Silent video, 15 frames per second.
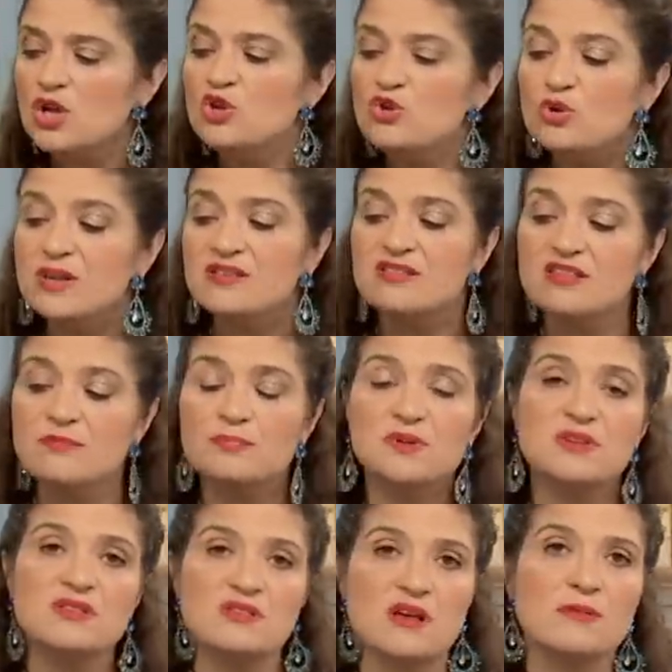you can
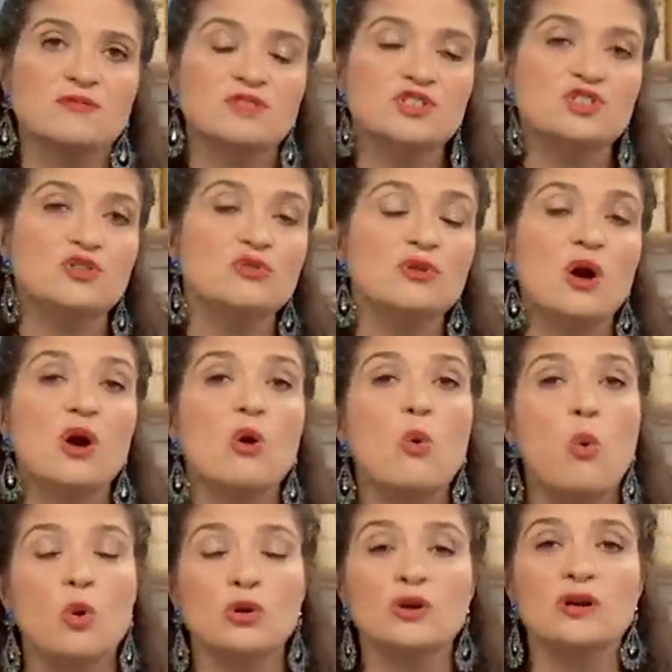simply substitute
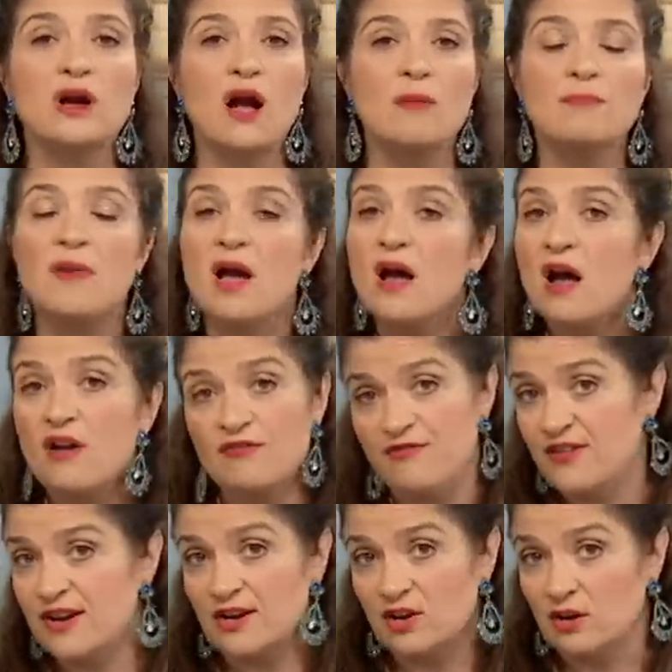1/4 cup of
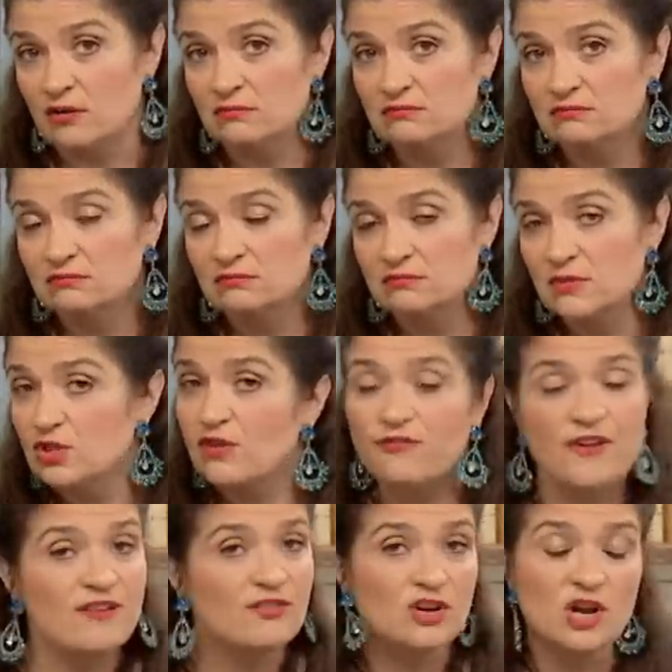vinegar, your
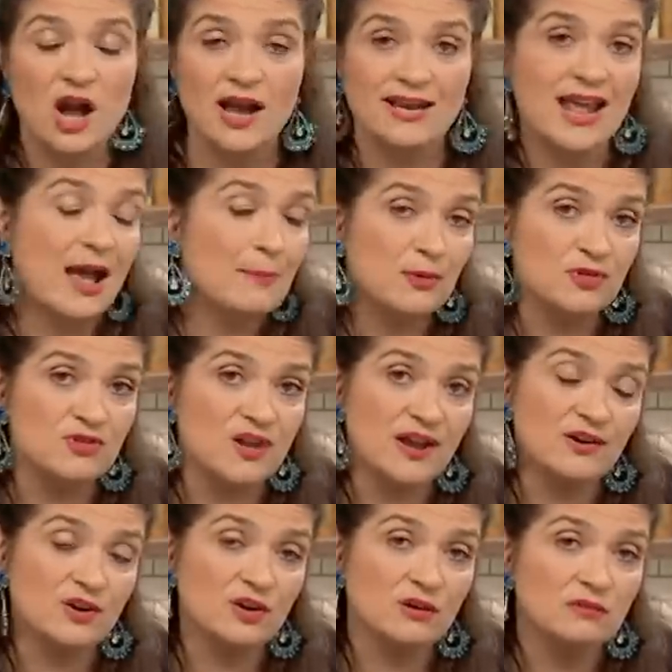favorite kind, apple
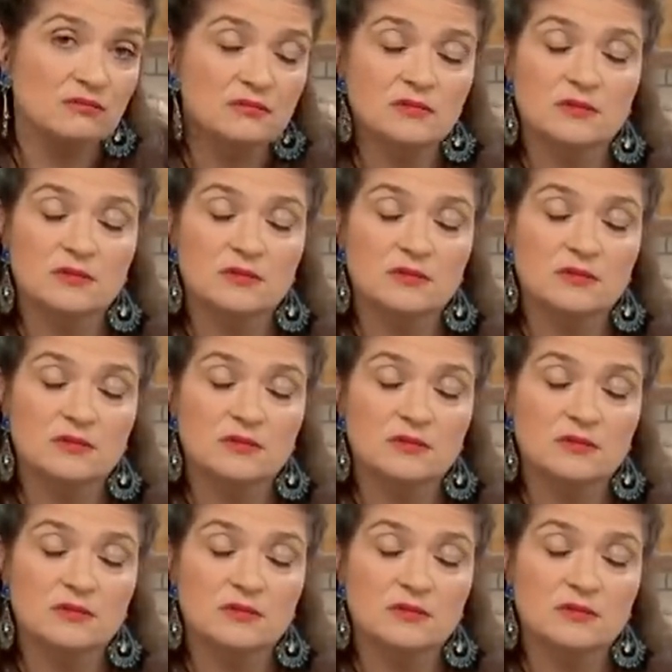cider,